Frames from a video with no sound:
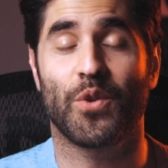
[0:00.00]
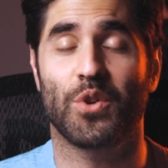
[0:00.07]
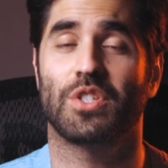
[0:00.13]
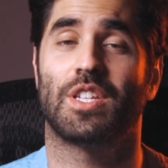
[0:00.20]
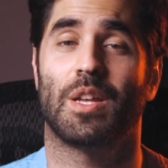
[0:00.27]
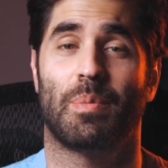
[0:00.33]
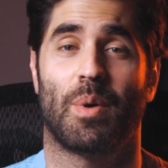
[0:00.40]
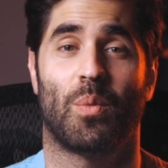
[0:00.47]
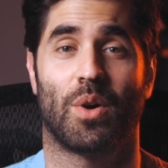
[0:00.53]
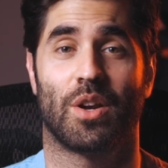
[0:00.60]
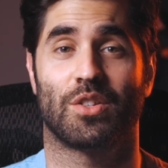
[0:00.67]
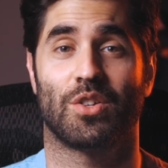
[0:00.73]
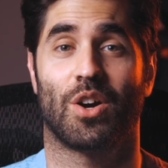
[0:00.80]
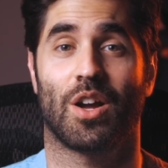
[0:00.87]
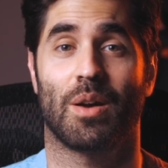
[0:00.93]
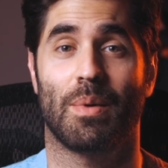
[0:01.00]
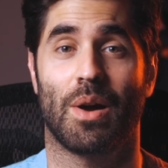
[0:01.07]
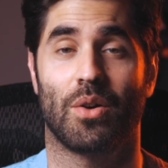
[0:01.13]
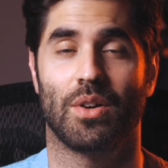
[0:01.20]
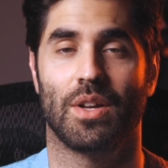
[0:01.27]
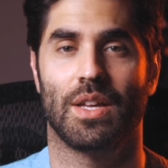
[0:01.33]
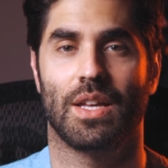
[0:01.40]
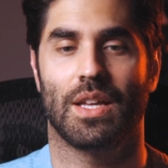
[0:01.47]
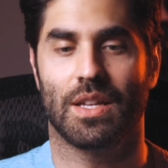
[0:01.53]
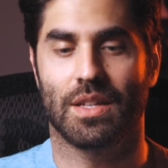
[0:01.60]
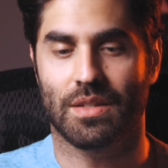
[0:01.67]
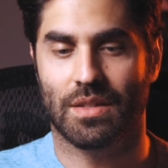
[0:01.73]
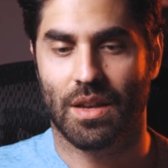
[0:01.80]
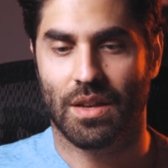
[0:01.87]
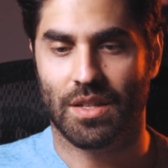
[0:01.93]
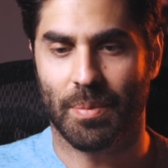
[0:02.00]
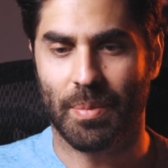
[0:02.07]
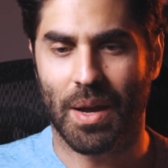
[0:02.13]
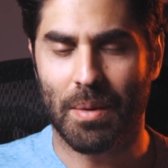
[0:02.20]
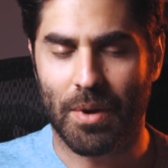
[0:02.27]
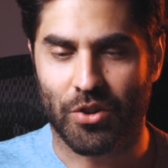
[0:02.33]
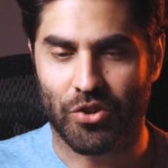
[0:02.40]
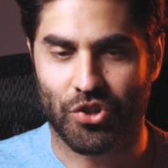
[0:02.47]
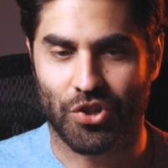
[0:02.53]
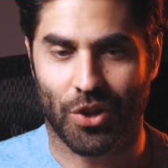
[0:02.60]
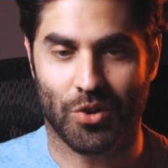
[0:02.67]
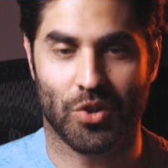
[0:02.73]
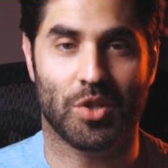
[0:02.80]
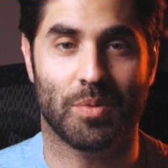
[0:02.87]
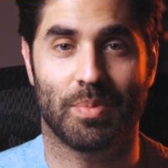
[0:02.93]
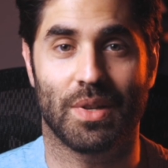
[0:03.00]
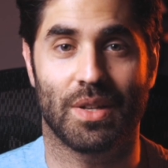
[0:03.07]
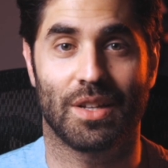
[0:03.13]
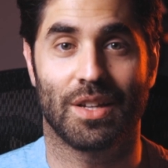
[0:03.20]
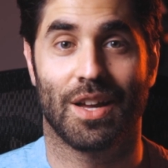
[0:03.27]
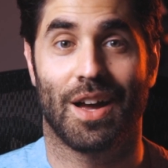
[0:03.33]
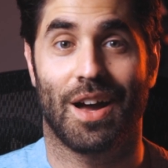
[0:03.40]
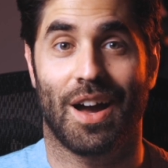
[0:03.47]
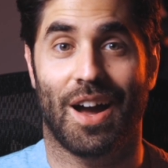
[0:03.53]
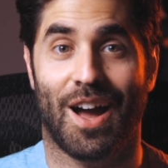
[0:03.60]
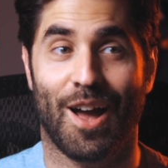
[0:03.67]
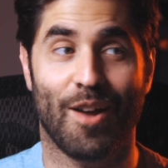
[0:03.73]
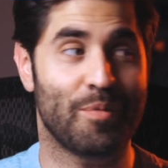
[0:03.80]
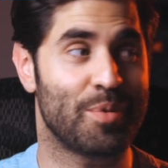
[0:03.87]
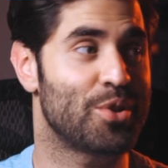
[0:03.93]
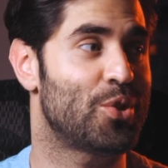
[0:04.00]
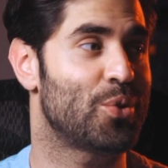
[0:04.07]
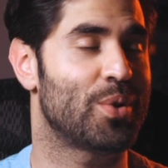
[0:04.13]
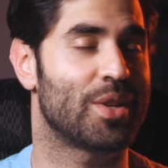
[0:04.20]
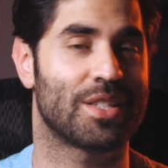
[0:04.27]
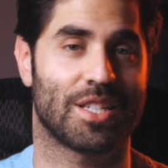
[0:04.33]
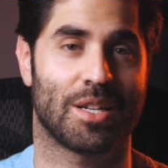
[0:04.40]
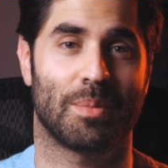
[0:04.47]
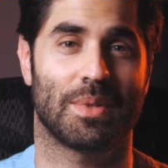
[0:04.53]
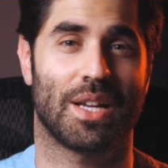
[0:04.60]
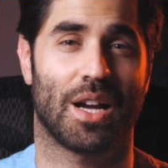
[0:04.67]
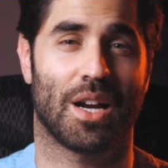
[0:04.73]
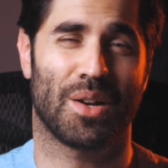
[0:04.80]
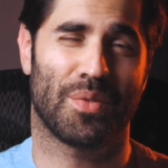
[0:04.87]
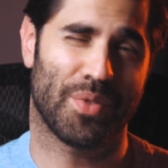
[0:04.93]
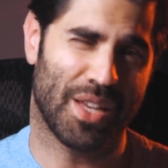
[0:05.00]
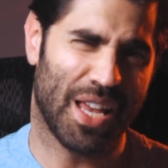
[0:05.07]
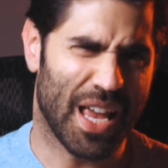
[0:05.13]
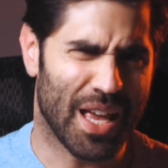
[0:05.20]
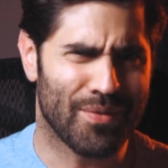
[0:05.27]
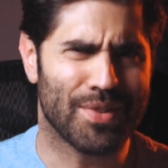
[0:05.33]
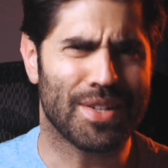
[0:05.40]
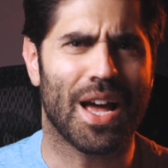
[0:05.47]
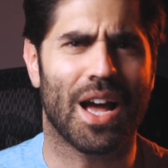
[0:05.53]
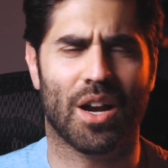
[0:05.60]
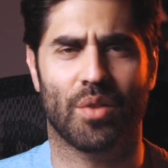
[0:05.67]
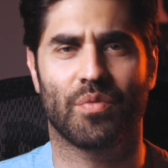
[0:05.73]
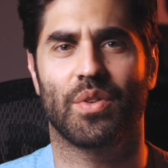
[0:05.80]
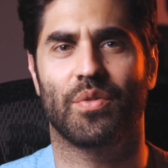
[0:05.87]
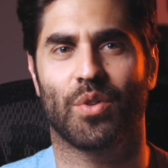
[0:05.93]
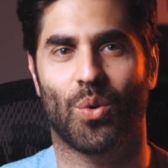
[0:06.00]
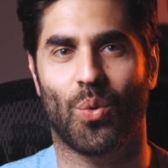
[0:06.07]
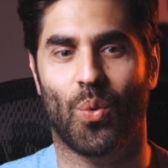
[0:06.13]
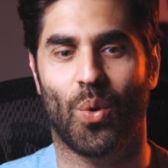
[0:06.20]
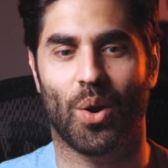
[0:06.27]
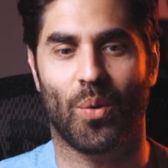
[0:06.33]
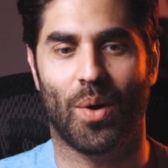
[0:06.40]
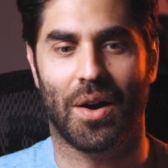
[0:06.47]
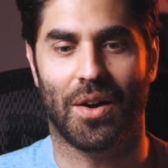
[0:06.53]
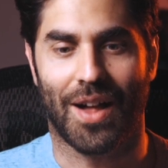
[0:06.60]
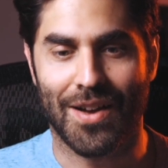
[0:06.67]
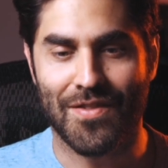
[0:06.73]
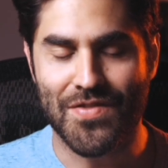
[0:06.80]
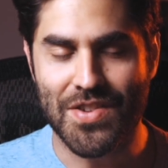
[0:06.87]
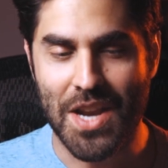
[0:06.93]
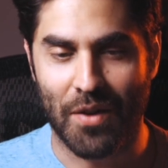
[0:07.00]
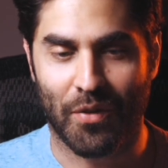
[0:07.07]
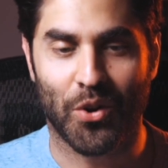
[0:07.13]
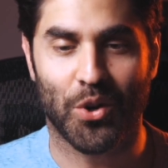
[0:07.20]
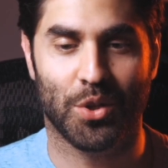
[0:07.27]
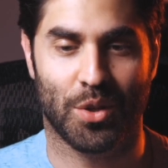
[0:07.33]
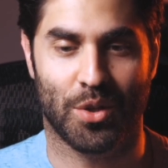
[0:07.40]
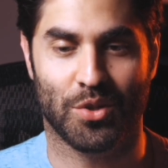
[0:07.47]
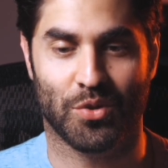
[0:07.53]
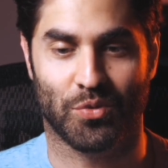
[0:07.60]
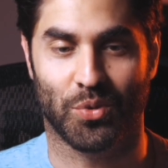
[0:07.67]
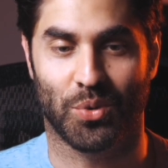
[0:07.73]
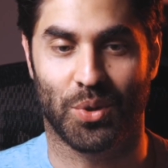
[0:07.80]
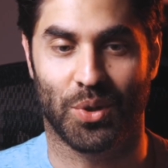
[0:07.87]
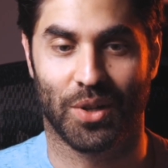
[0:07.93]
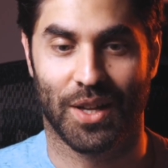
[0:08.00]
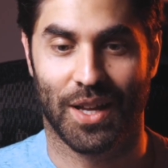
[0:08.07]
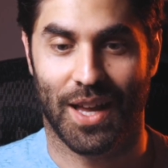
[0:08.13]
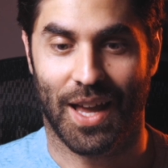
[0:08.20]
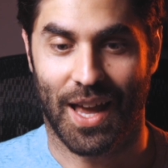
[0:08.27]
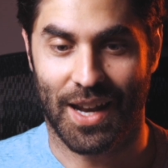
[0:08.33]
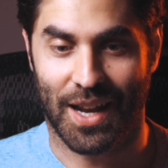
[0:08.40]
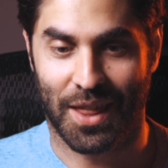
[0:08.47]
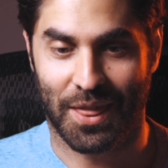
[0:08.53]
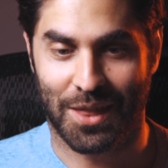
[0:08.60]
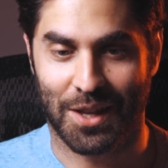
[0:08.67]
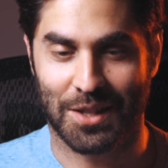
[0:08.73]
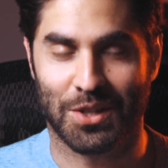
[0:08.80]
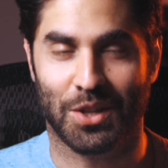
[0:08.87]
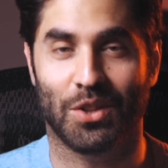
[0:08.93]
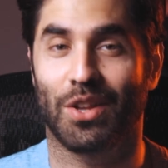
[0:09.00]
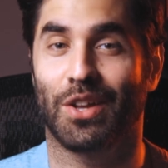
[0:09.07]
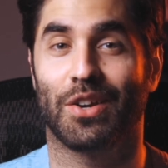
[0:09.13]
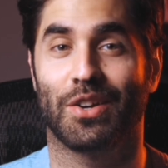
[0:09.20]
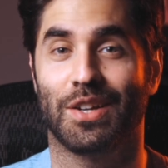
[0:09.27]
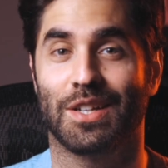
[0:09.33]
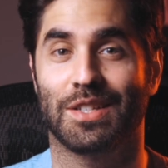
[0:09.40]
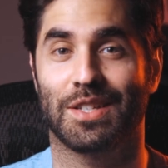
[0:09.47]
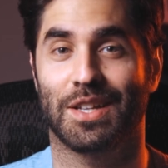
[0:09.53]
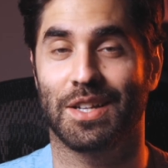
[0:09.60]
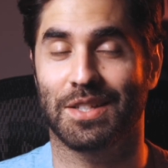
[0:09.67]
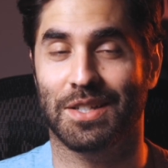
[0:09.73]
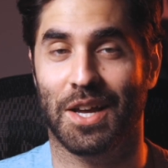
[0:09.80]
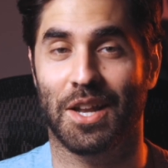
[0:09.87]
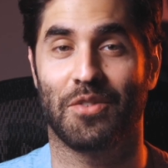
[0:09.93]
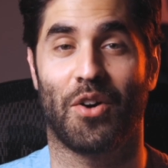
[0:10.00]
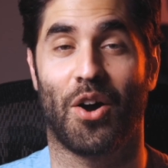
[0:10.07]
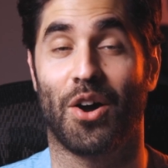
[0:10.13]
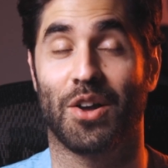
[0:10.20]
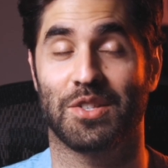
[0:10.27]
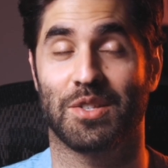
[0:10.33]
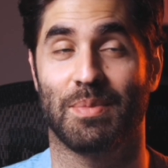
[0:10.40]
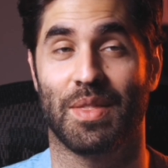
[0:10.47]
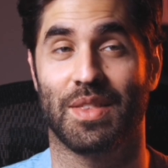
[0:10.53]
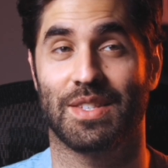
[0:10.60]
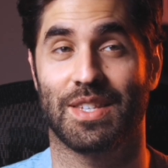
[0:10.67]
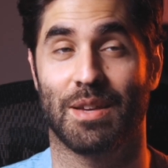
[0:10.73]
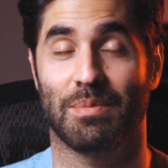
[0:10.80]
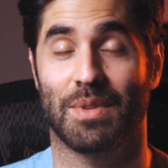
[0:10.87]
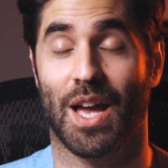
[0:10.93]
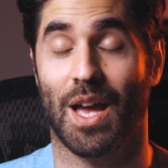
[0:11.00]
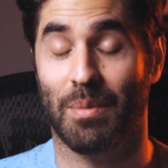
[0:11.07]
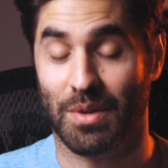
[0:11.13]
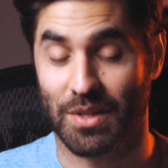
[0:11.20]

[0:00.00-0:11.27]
First tip I wanna talk about is something about shutter speed. I've been doing cinematography and photography for quite a while. I've never heard of this rule, and I think it's hilarious and it's kind of awesome at the same time